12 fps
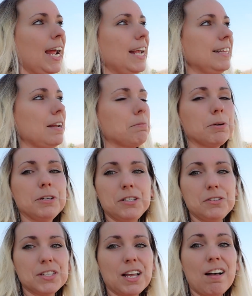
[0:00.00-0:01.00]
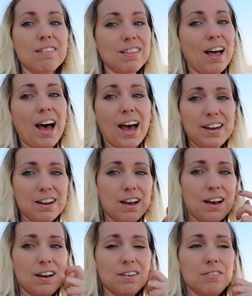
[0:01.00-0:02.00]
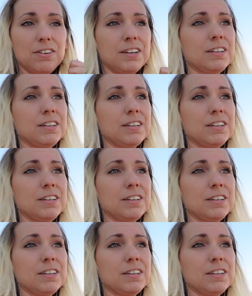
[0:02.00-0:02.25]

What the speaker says: and they produce a lot of